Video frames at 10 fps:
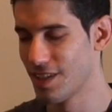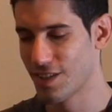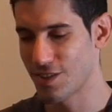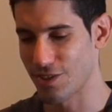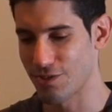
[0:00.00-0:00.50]

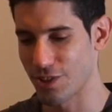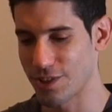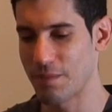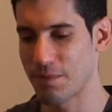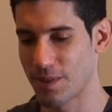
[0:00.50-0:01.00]
So, for
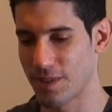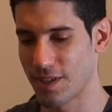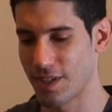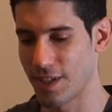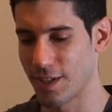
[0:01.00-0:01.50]

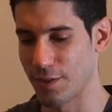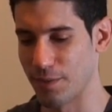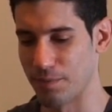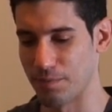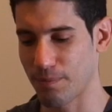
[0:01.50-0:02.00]
example,
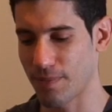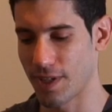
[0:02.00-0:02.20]
um,